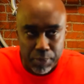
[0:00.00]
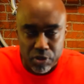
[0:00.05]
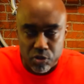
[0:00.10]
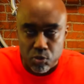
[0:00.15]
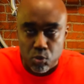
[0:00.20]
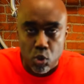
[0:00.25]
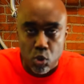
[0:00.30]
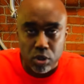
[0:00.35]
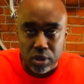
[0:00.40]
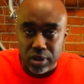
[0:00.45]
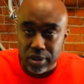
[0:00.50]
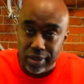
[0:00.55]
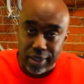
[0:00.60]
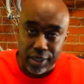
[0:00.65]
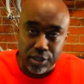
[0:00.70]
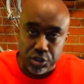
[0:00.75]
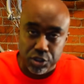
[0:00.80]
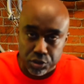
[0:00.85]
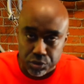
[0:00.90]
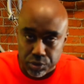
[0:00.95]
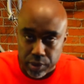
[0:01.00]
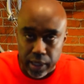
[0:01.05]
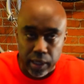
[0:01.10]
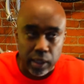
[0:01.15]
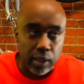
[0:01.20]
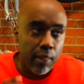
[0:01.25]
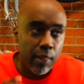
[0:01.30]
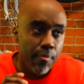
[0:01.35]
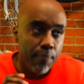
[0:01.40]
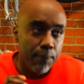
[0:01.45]
It's more just like straight
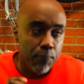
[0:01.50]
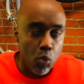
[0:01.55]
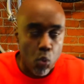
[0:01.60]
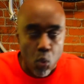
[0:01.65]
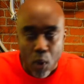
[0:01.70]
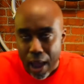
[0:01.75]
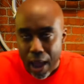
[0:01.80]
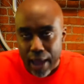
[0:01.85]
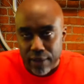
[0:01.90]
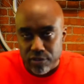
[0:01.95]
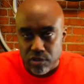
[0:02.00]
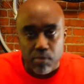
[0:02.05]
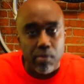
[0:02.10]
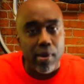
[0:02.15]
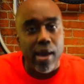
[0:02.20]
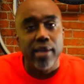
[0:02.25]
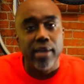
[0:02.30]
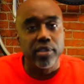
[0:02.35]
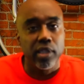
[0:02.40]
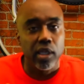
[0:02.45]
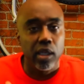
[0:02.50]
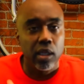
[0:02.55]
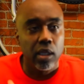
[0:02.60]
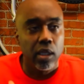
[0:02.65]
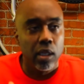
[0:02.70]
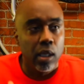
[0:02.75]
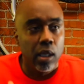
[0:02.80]
wax. Imagine